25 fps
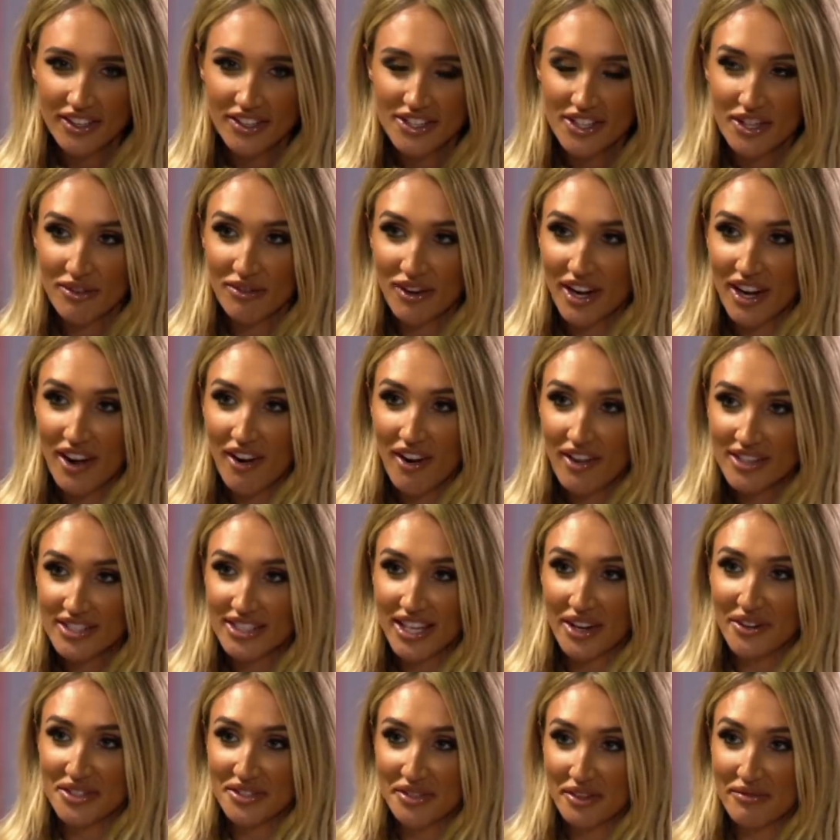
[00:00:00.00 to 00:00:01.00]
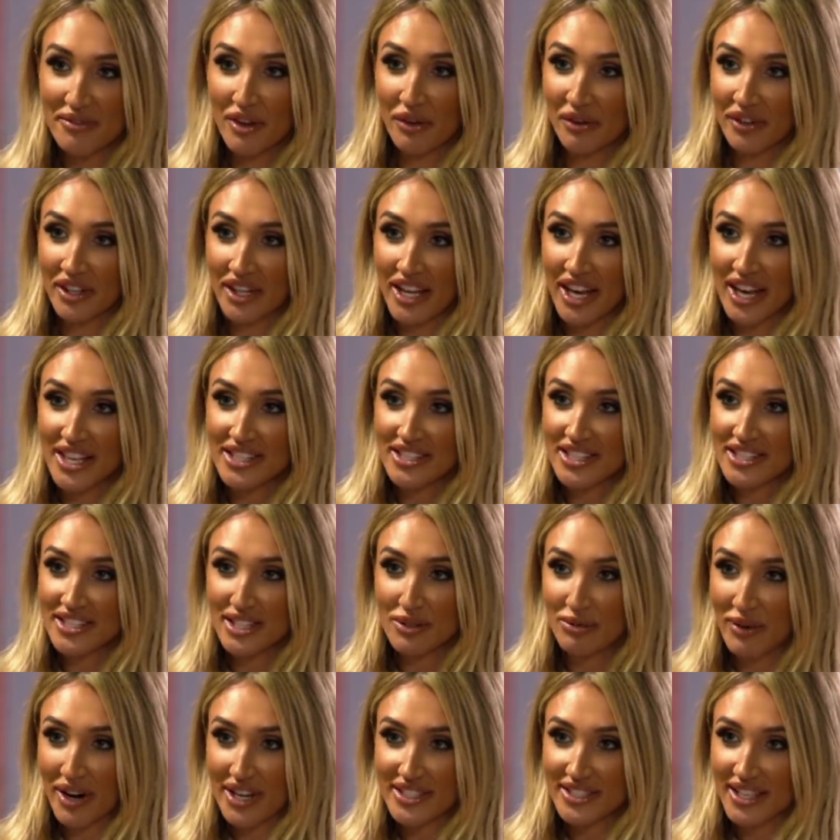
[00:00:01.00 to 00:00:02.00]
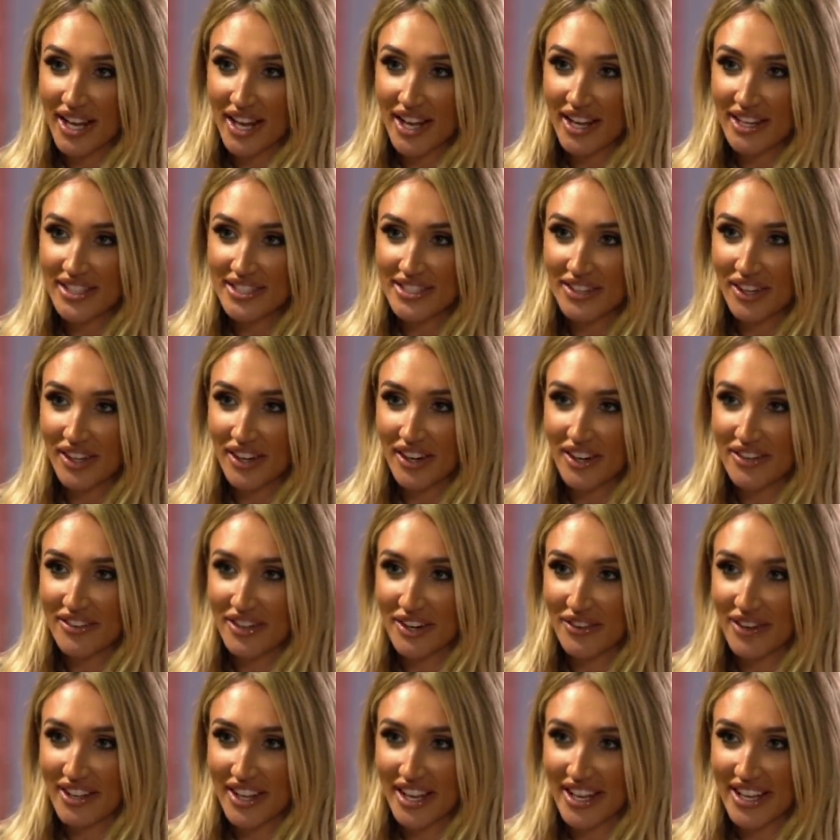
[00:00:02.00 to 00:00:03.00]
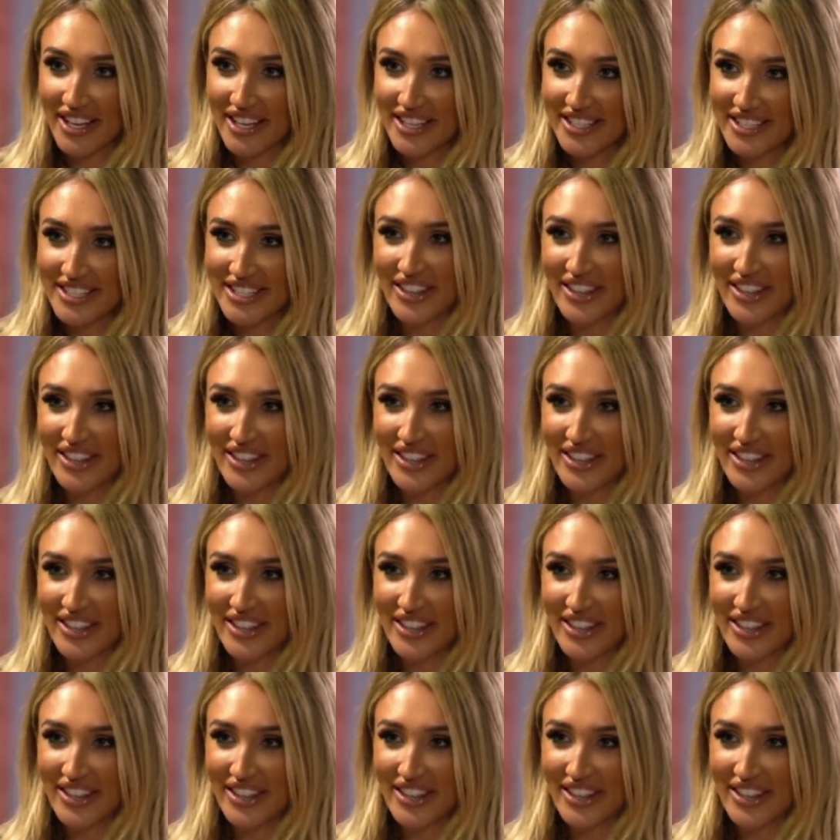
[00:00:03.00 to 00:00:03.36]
John, my last date was from Milton Keynes. I said, where's that? So I don't even know where that is.